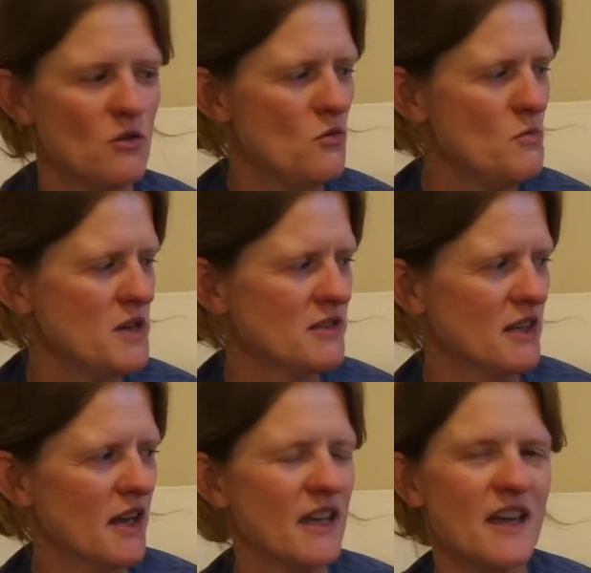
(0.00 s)
almost
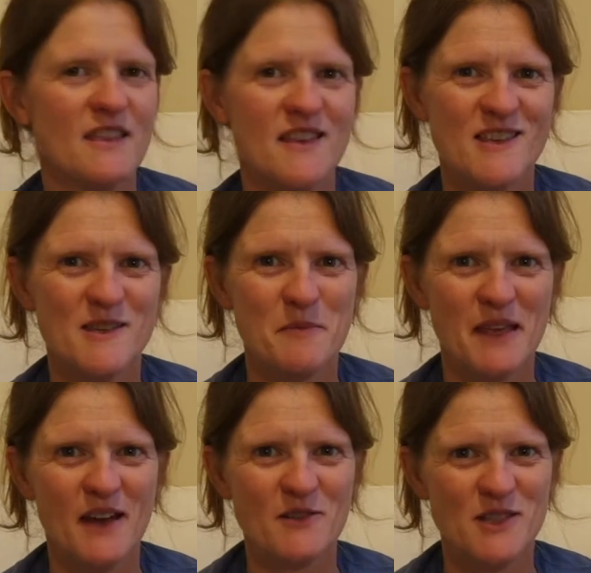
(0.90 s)
like there's something
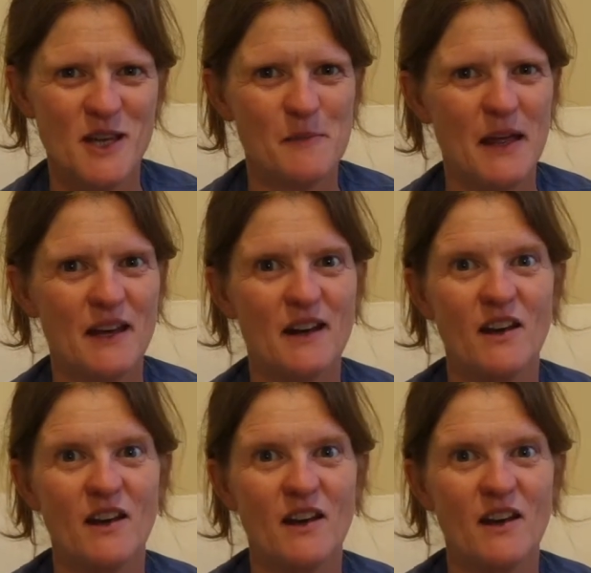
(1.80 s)
else coming,